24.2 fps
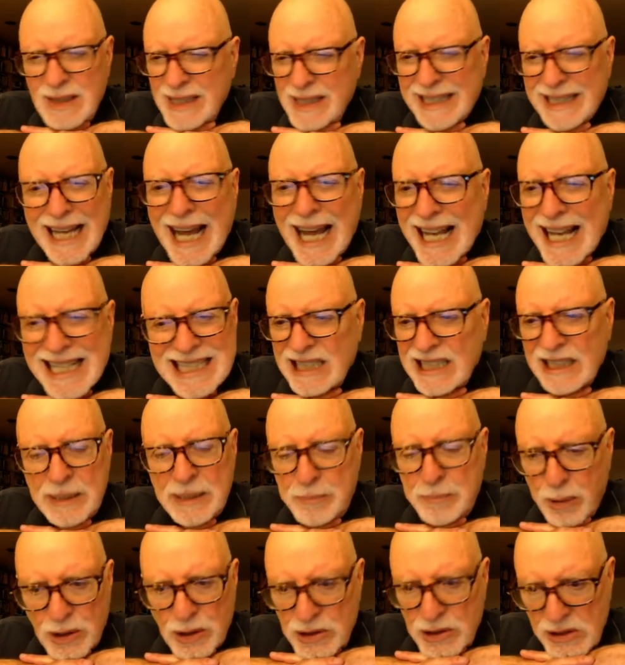ghastly
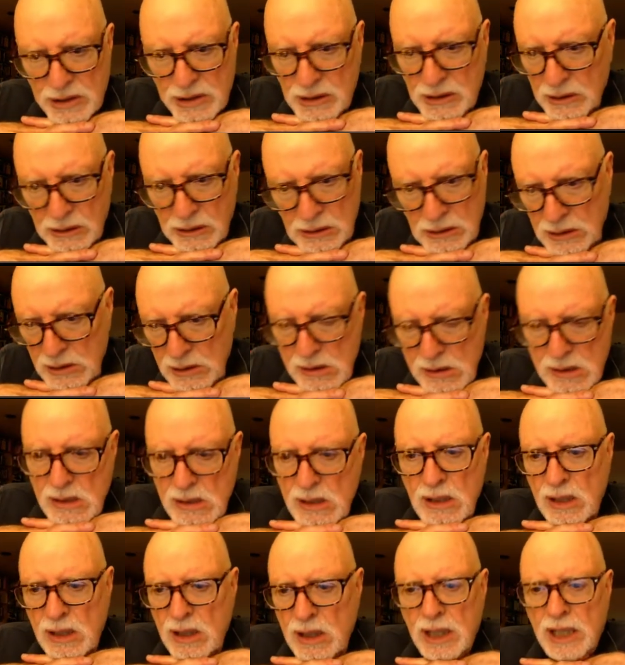person
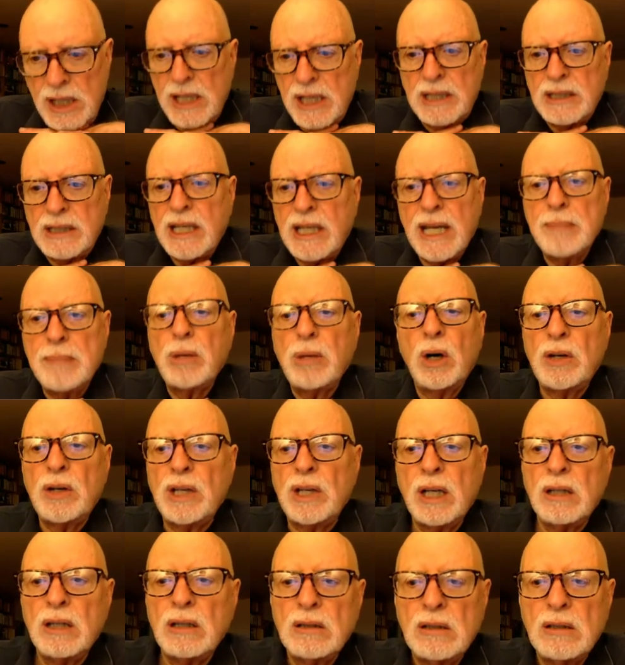in Cambodia,
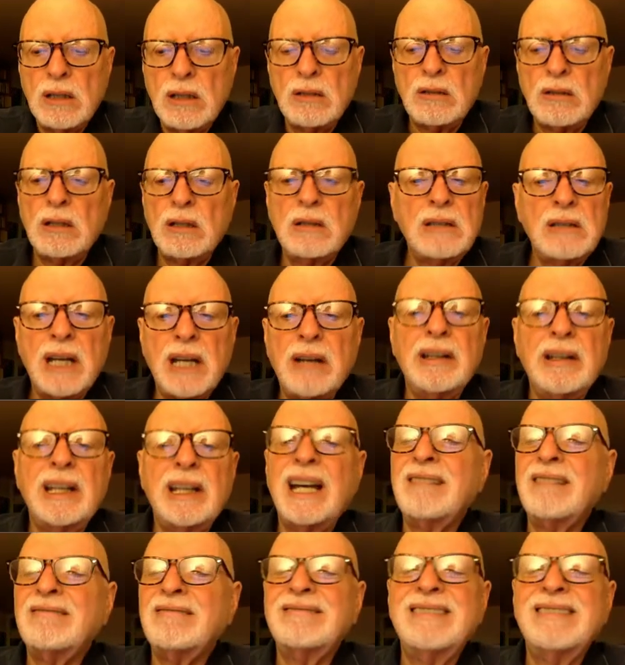carrying
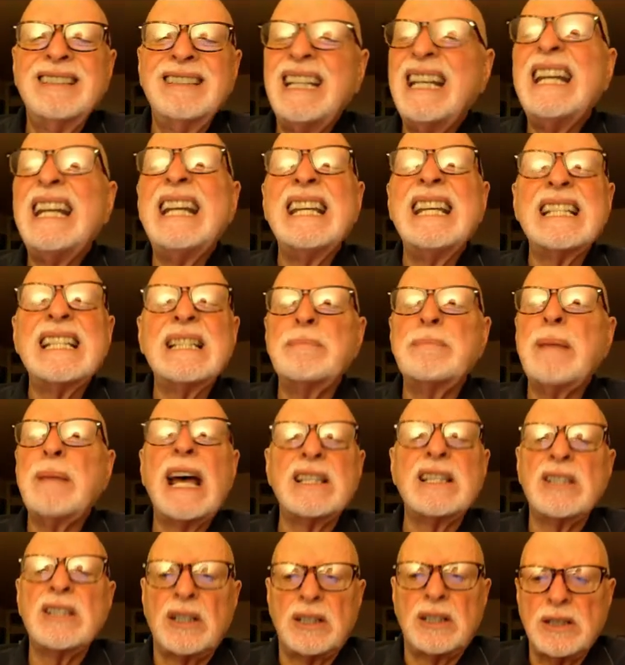out hideous
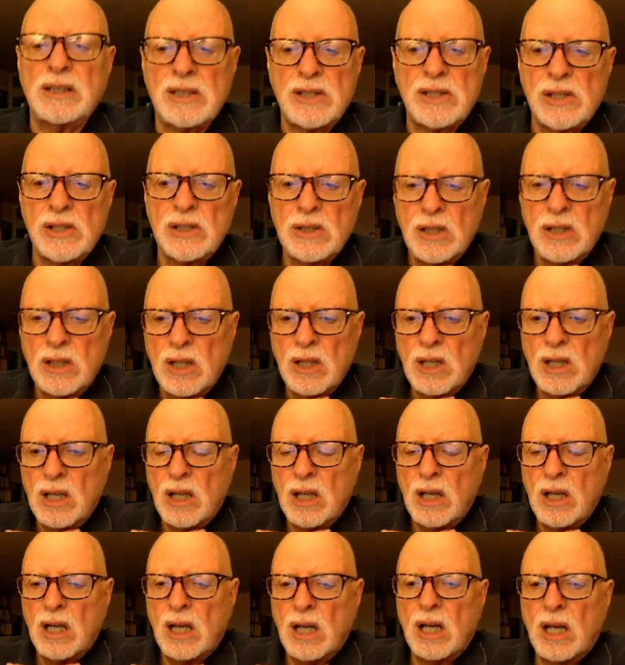massacres,
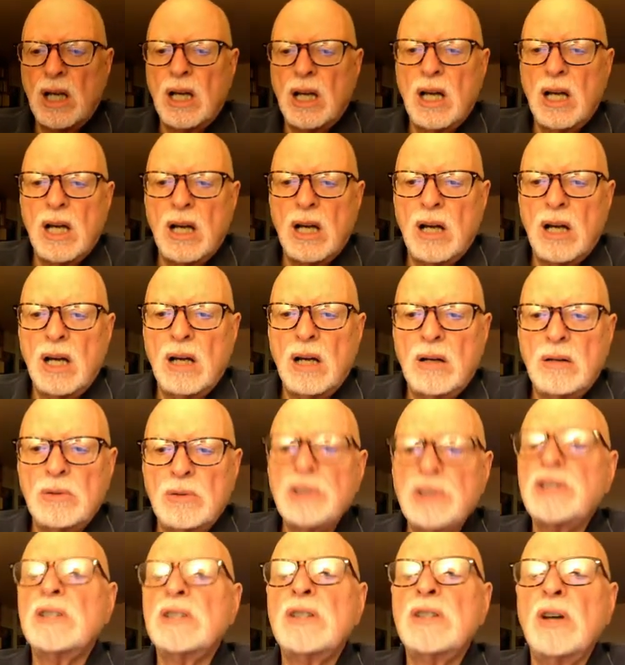uh,
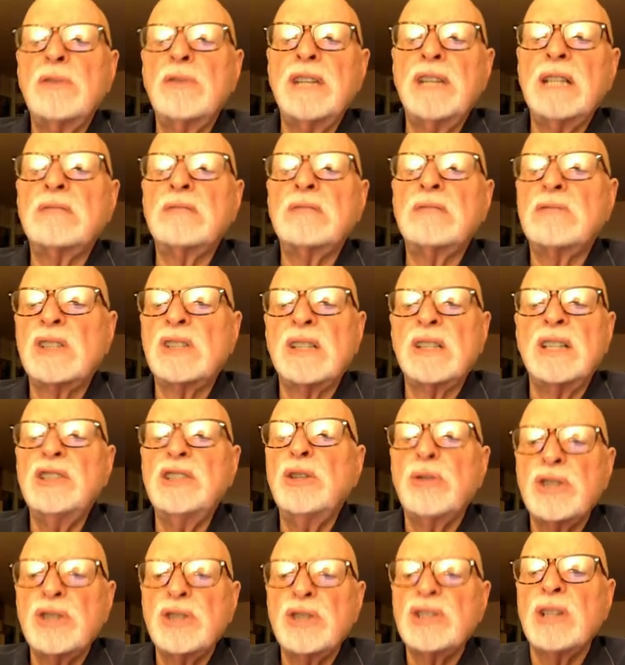which the Soviets
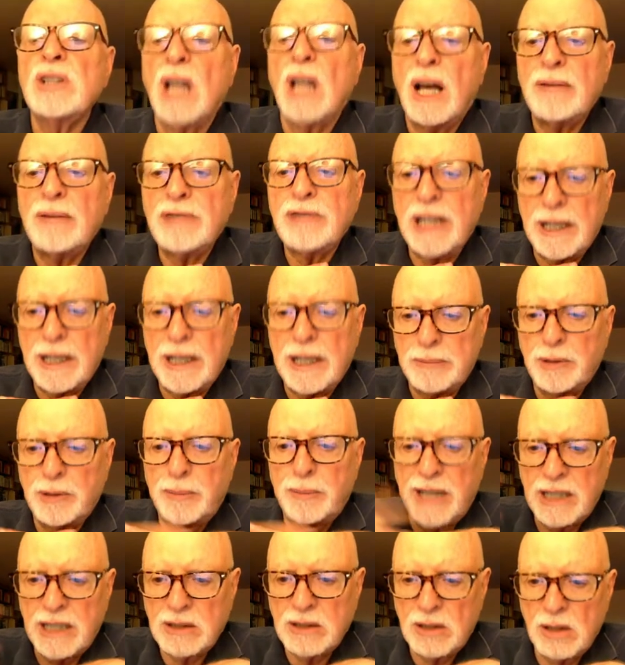and Yugoslav
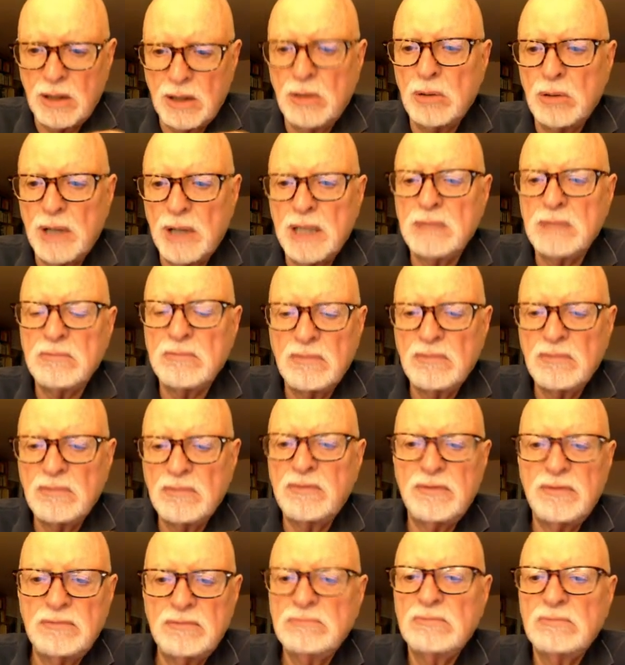cameramen go and
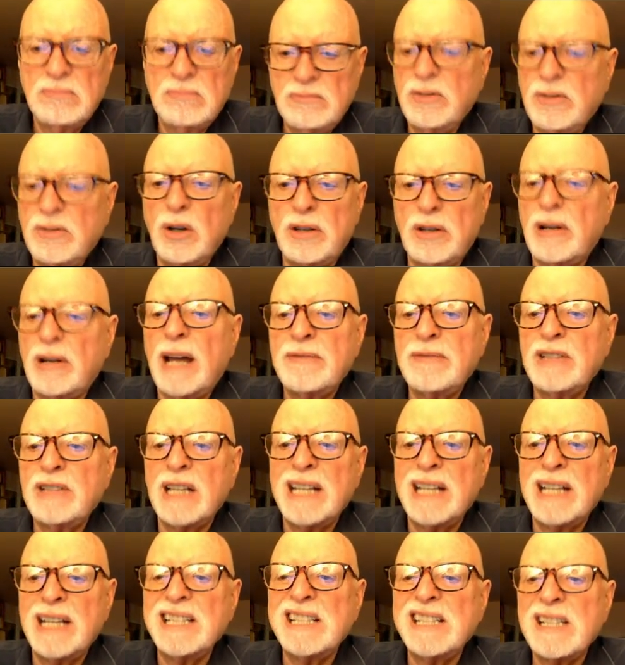photograph
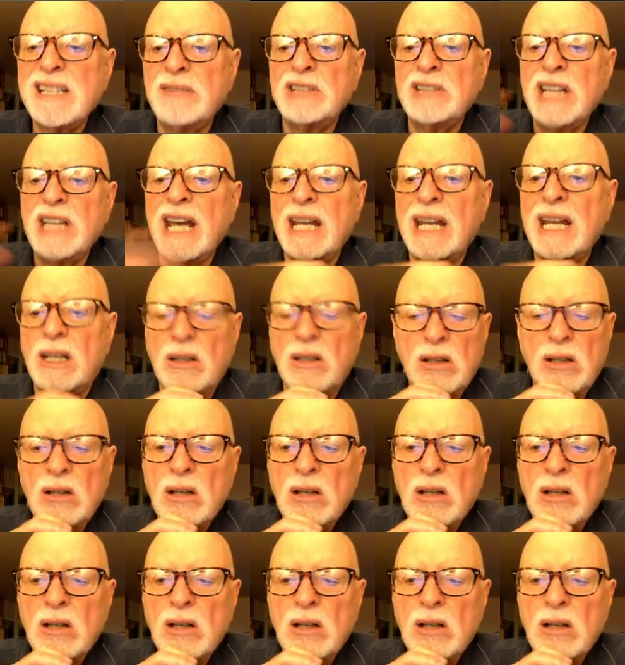in 1978.